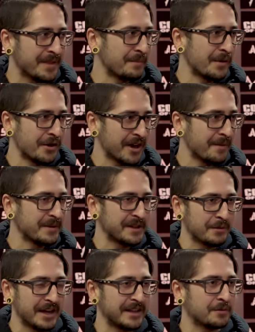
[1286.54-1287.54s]
in
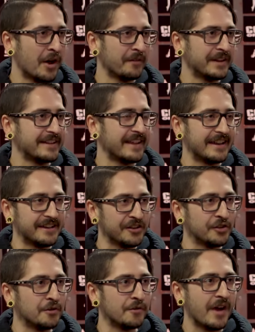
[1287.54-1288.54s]
2012 and didn't
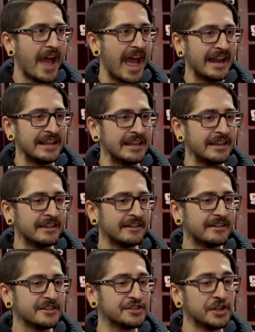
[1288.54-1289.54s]
do any
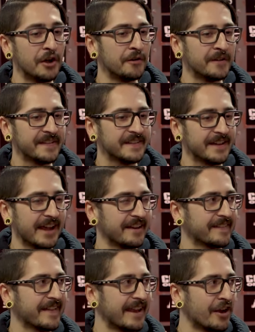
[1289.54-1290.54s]
shows to kind of
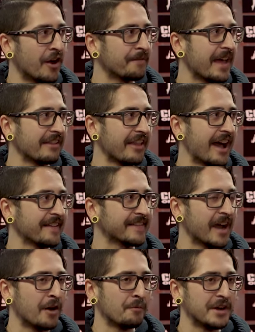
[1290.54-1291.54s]
send off that last
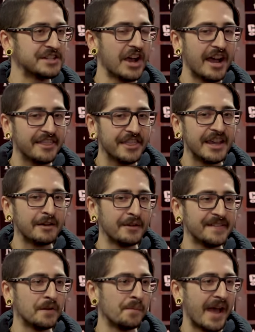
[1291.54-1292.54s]
album, which I think was
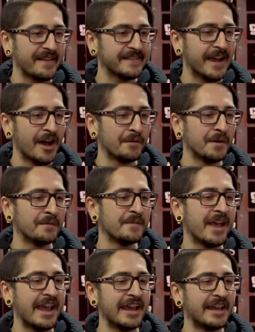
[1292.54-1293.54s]
their best album.
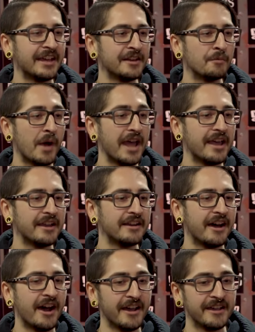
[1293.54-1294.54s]
And when
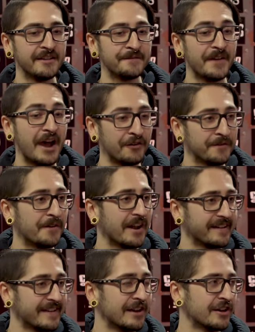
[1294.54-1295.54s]
I found
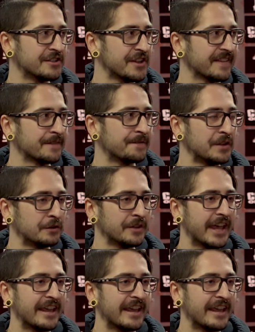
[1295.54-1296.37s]
Frontier just a few